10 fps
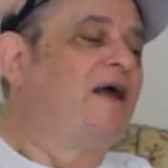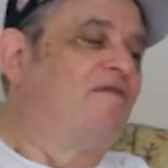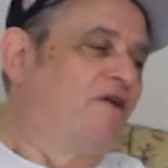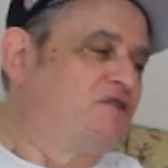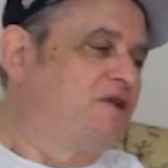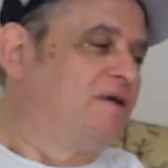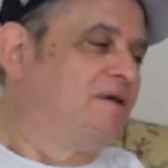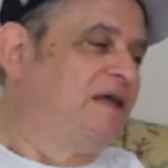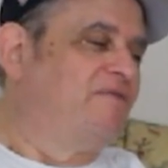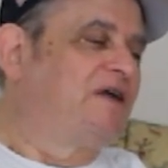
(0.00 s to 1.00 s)
Mount
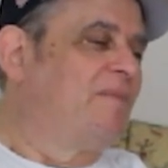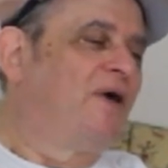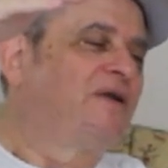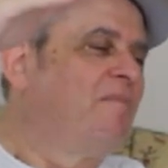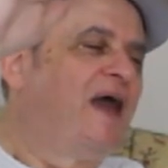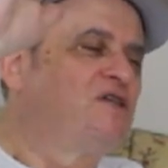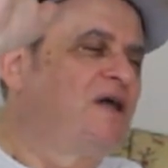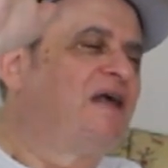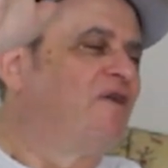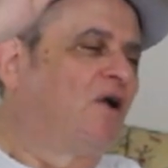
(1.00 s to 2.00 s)
Everest. Even compared to
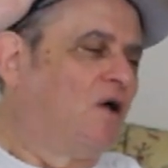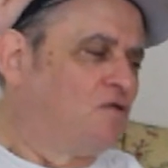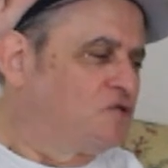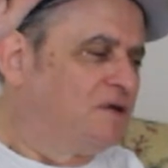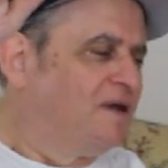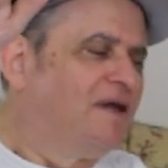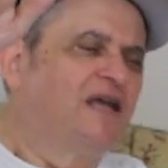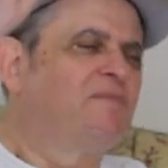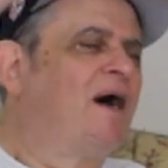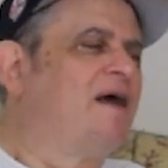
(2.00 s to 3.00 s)
Mays, not even close.
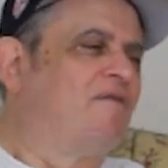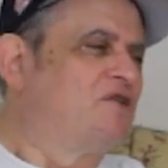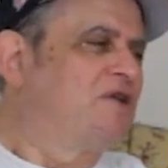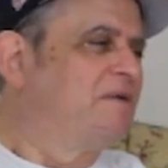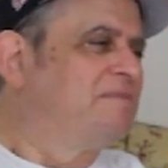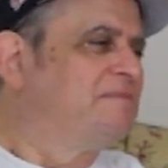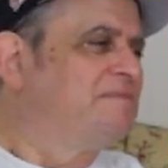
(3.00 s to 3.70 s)
It's Mount Everest.